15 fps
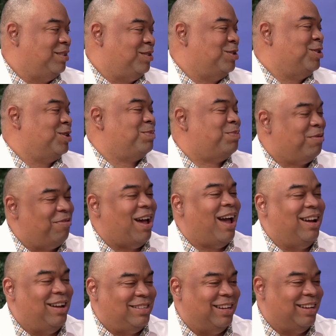to just
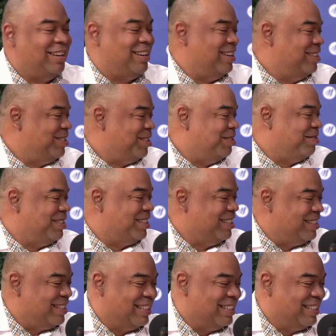providing technical services.